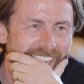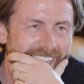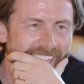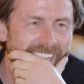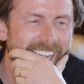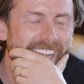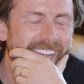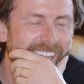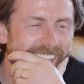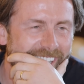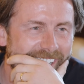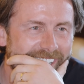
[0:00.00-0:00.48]
new
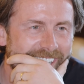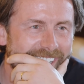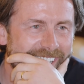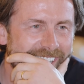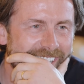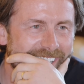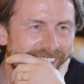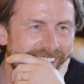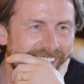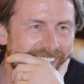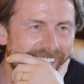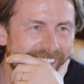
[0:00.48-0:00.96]
stuff for the
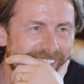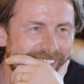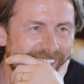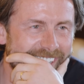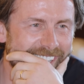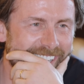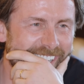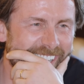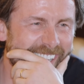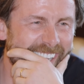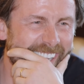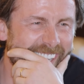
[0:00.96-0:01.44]
house. It was a
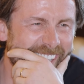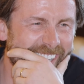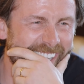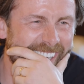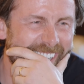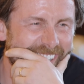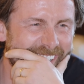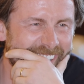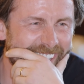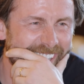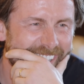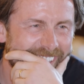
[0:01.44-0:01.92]
brand new
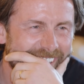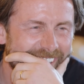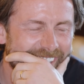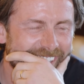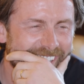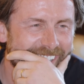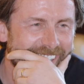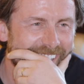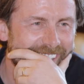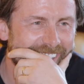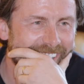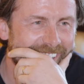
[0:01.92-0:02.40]
house, so
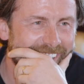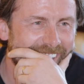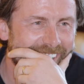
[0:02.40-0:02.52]
we